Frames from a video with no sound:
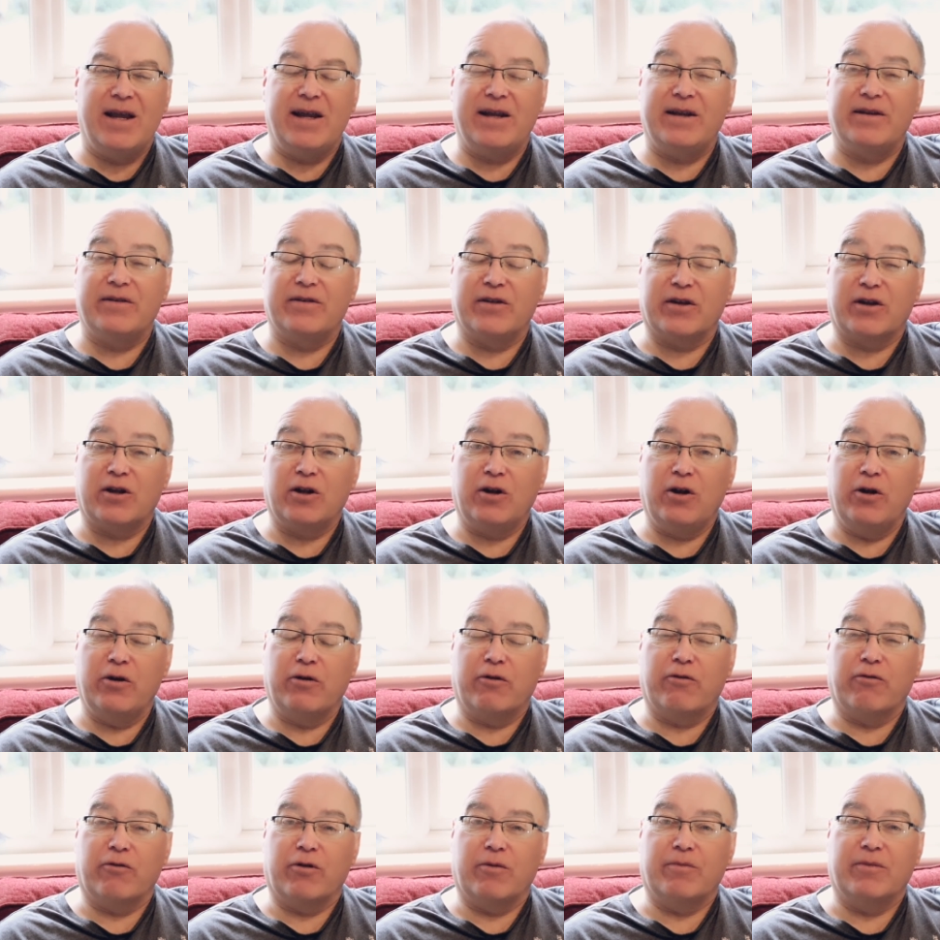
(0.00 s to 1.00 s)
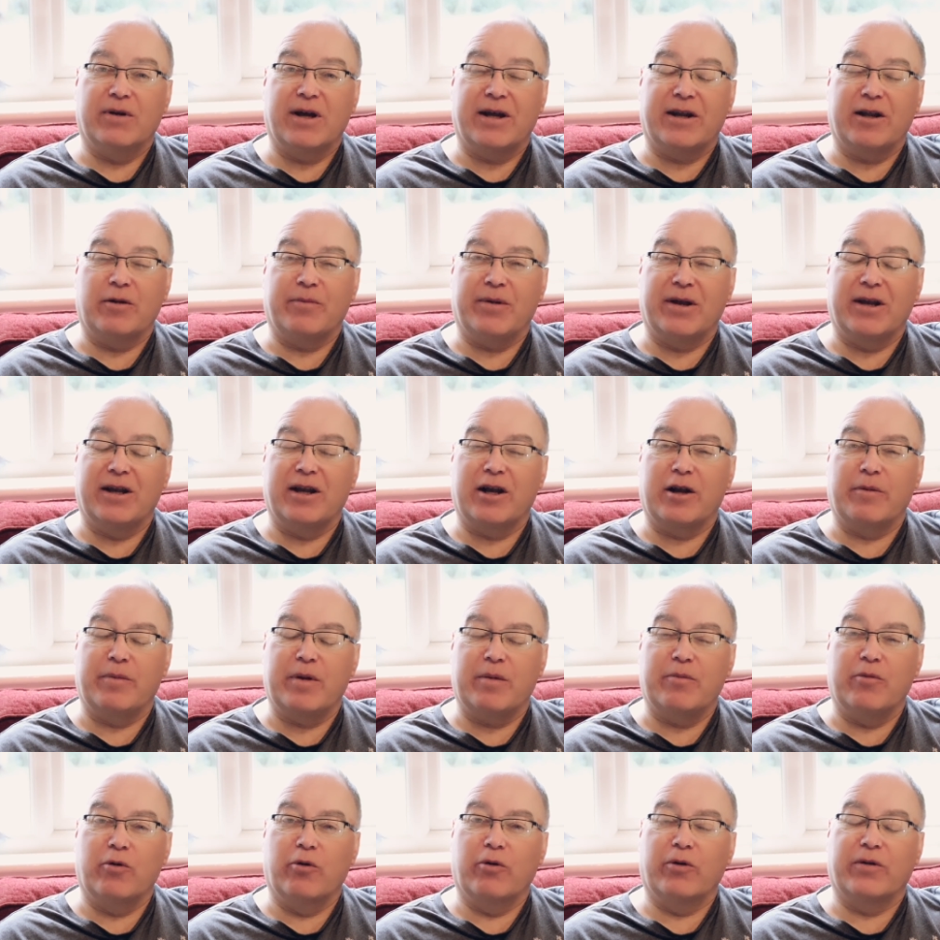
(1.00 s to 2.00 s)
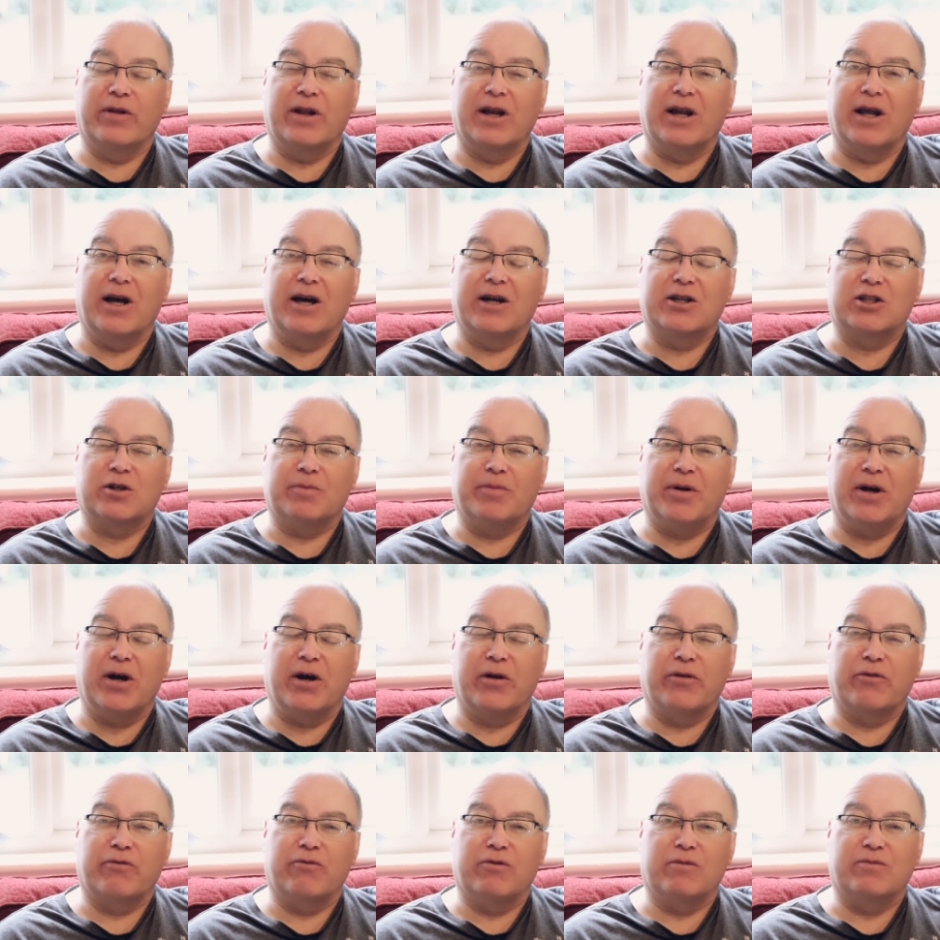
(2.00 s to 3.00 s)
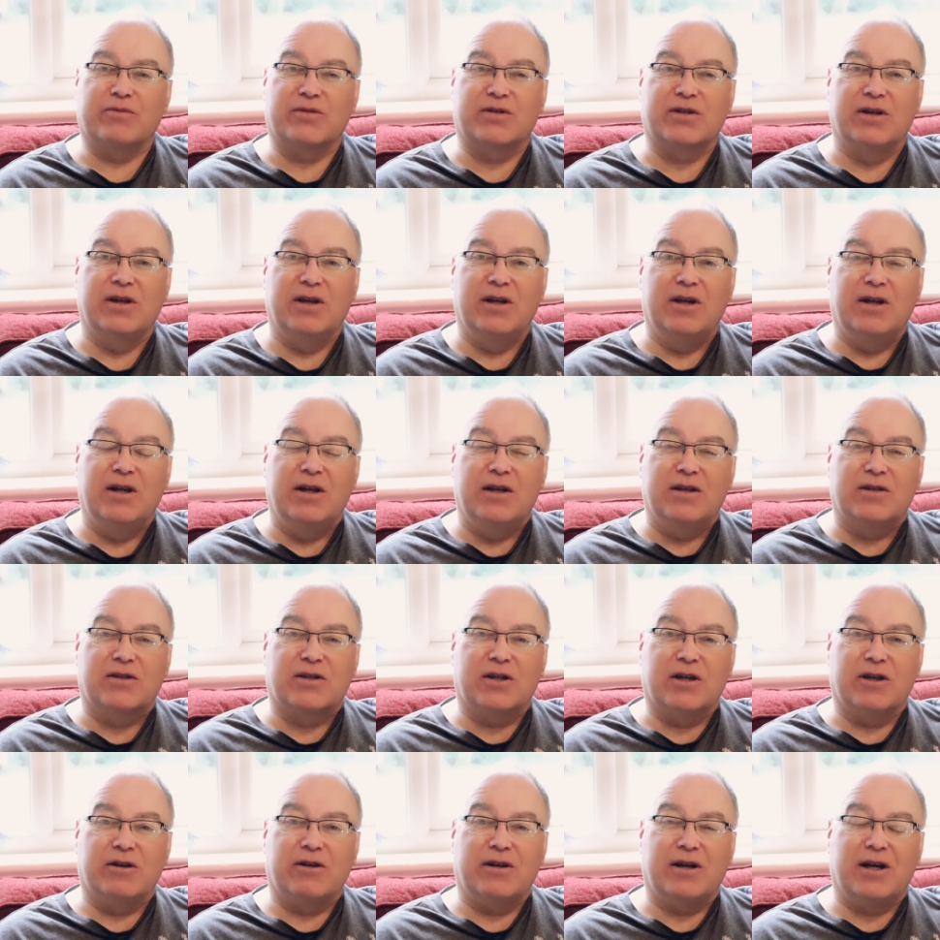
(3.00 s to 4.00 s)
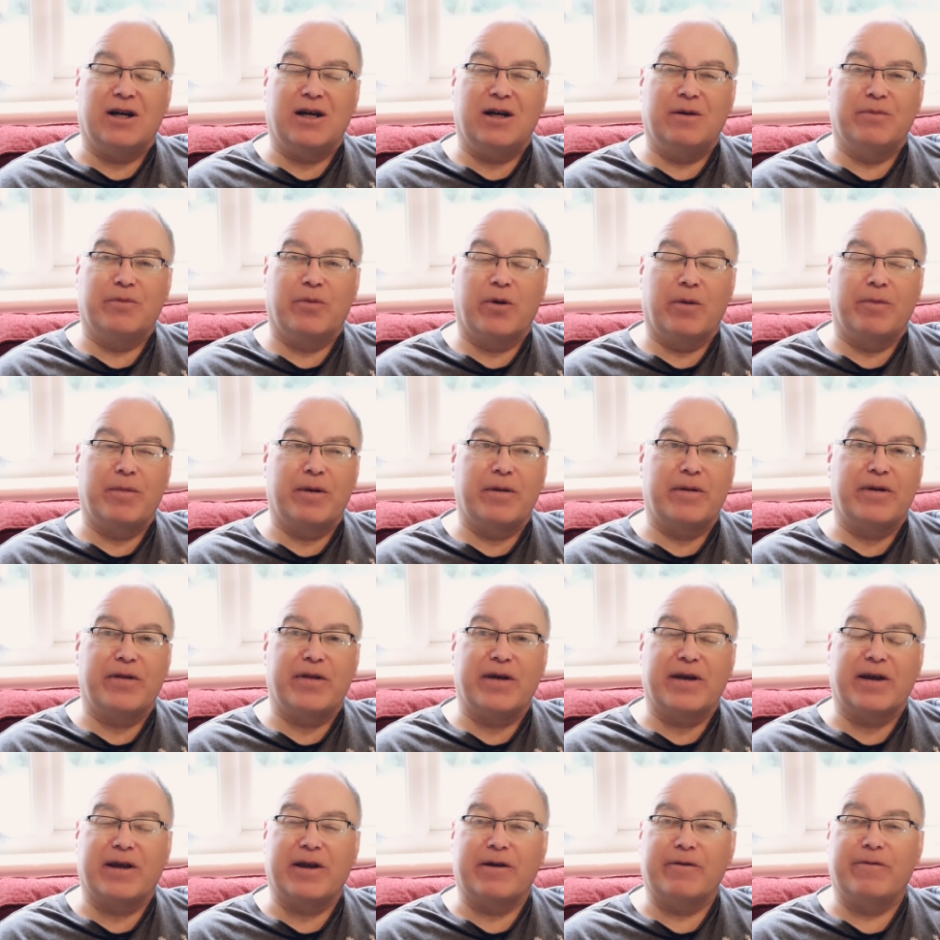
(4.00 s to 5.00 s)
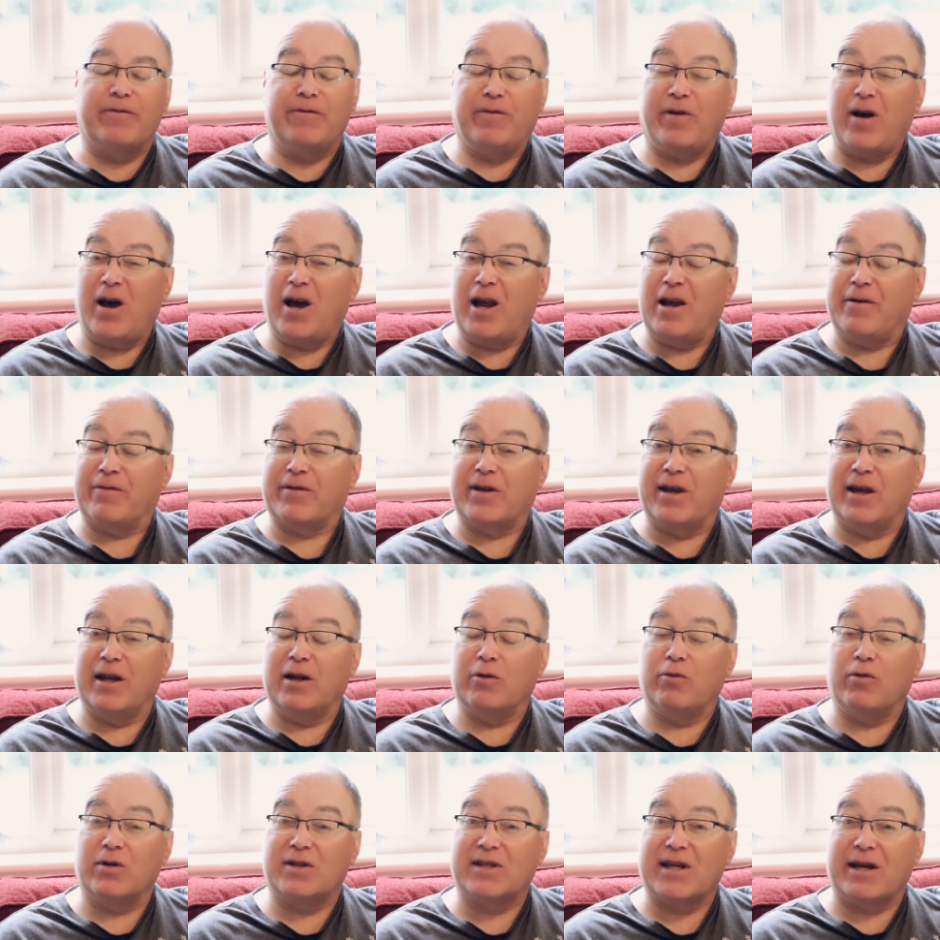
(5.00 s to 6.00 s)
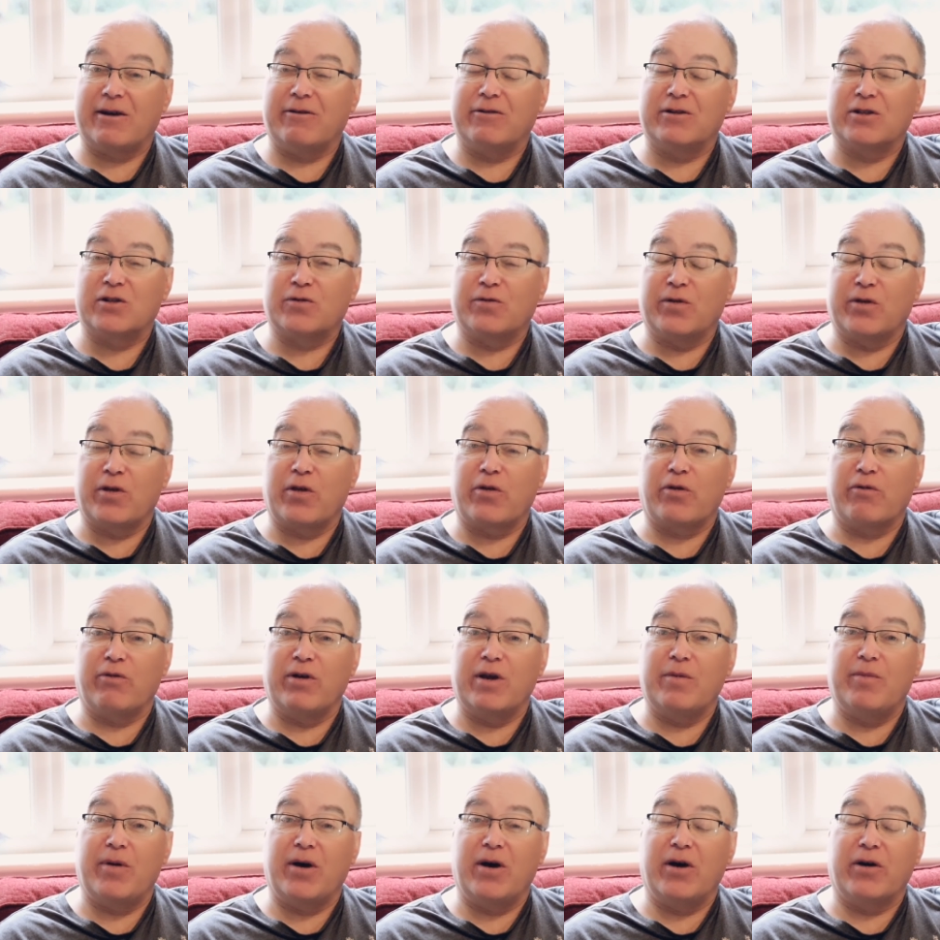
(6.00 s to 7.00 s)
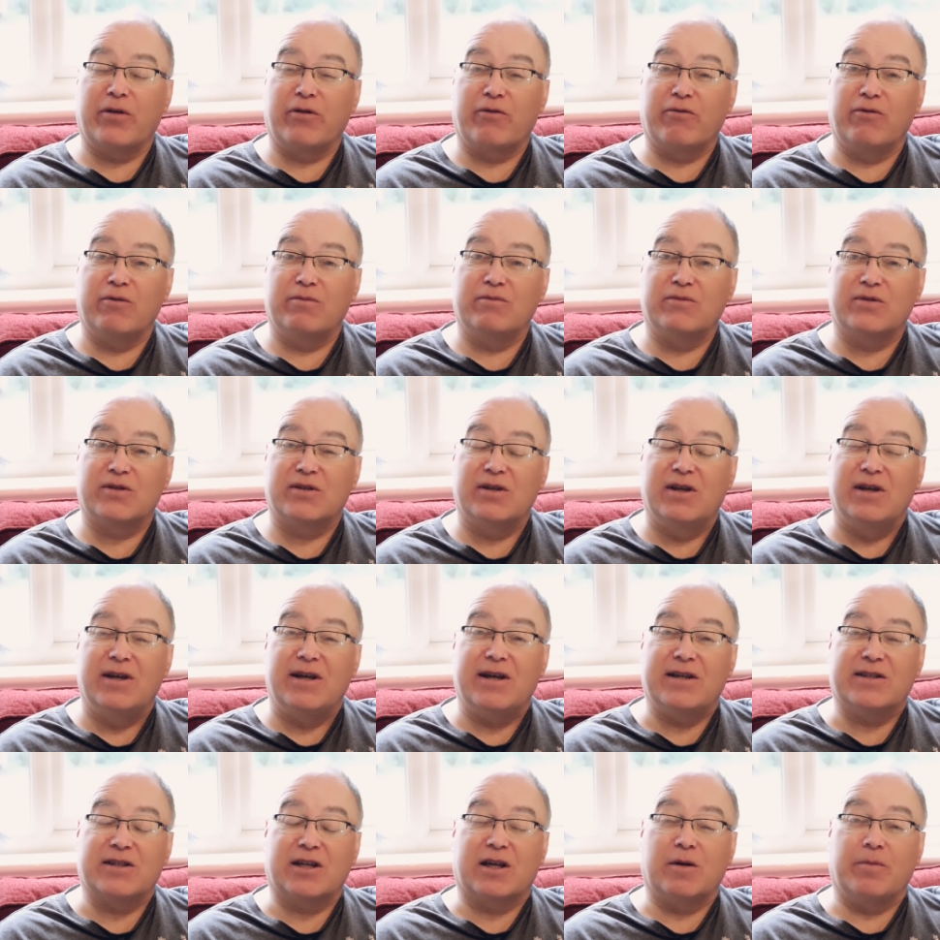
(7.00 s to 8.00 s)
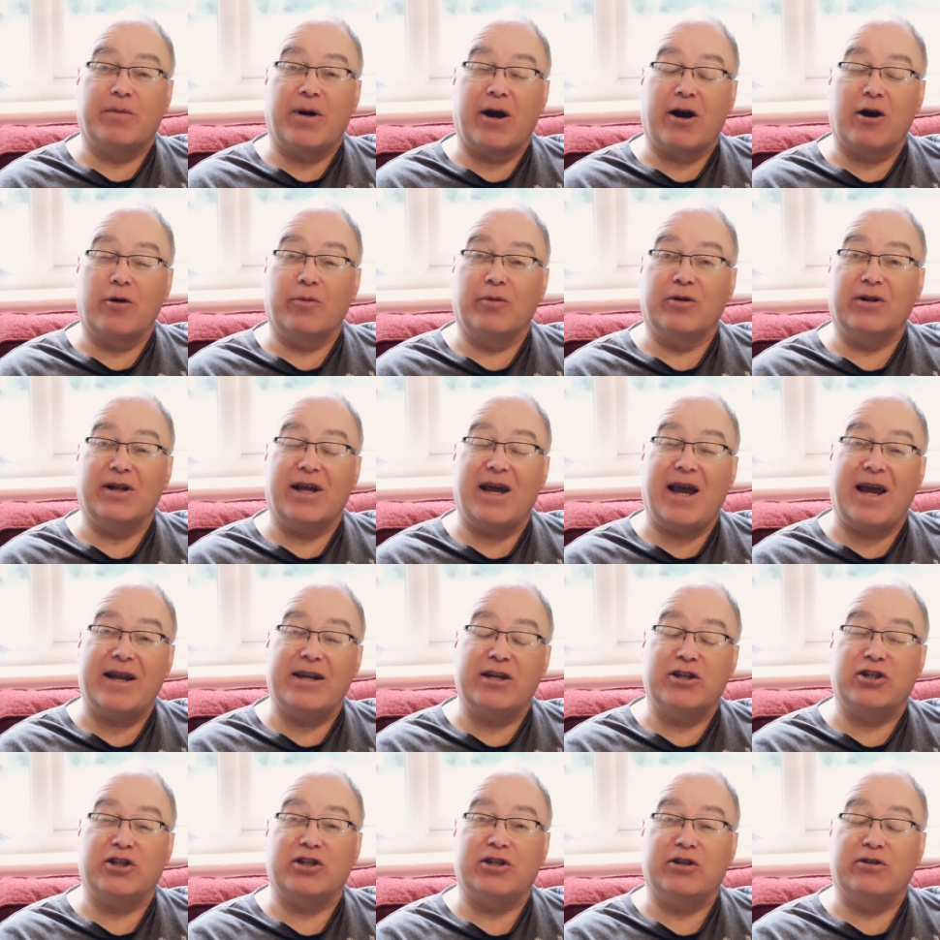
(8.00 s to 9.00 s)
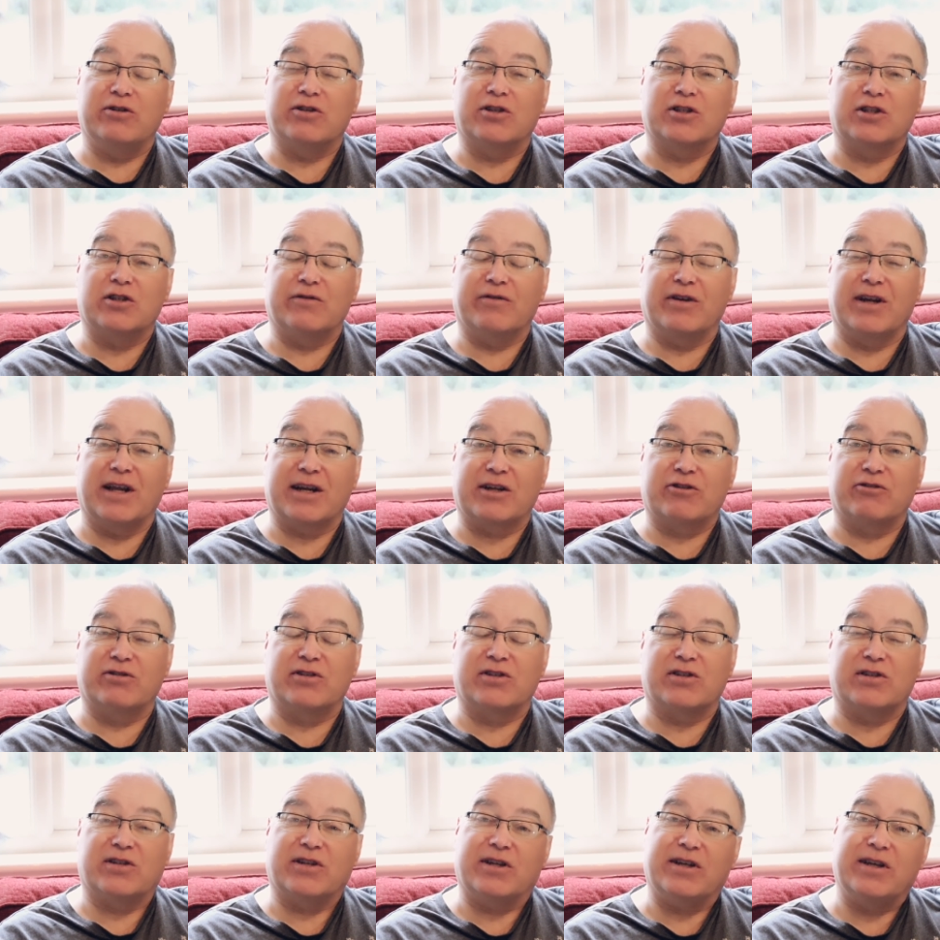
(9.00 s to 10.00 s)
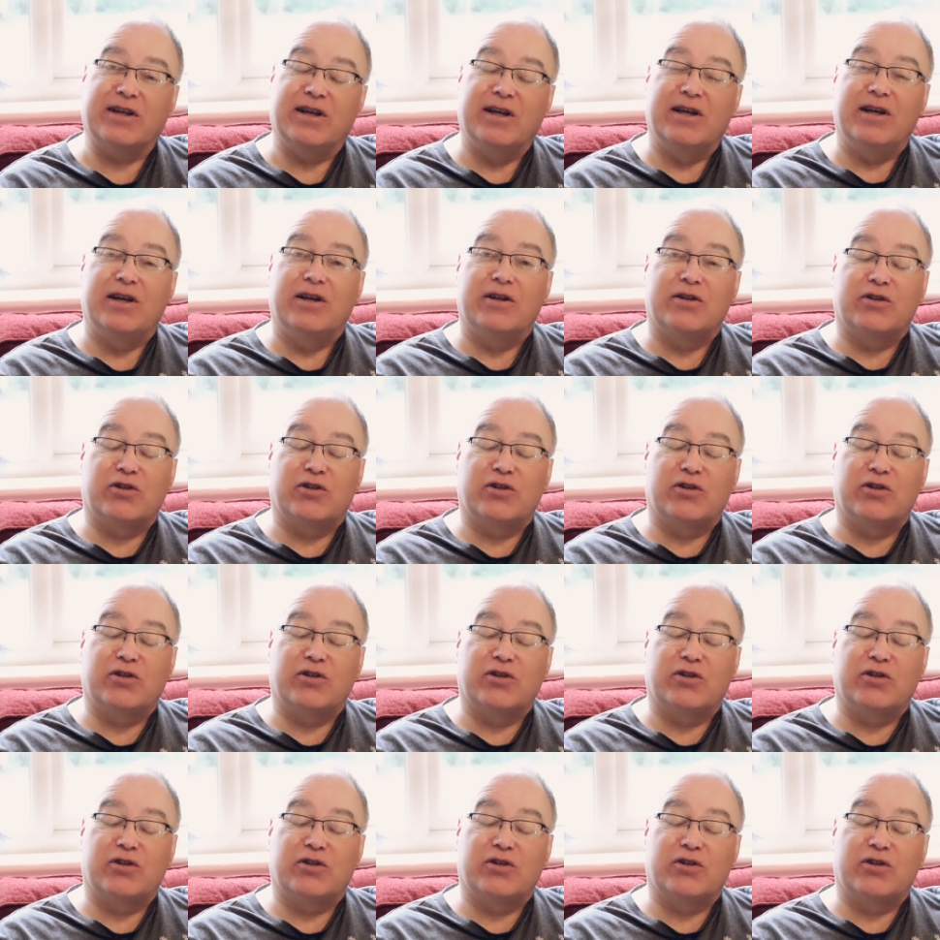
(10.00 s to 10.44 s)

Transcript: in the cloakroom and it'll be a little bit more in the larger bathrooms. So I'm probably thinking 5 kilowatt hours for the three bathrooms is a comparable energy usage of electricity